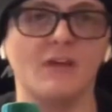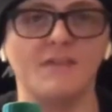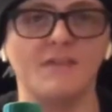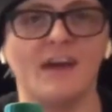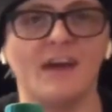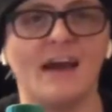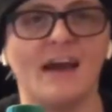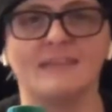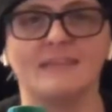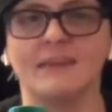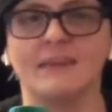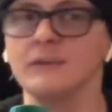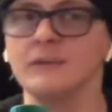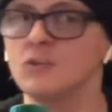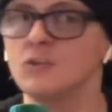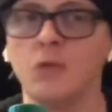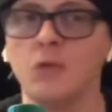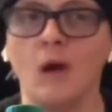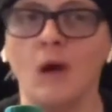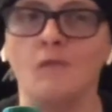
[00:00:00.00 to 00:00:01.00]
I've had
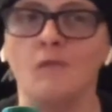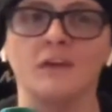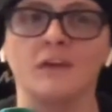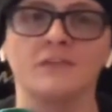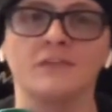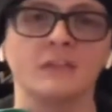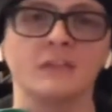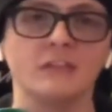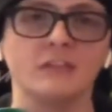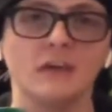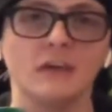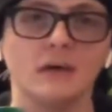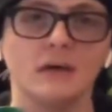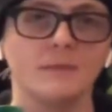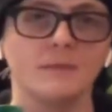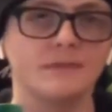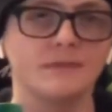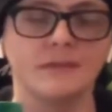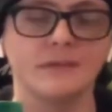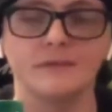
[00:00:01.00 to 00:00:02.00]
like 12 different
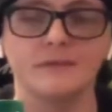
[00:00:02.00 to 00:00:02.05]
tubs,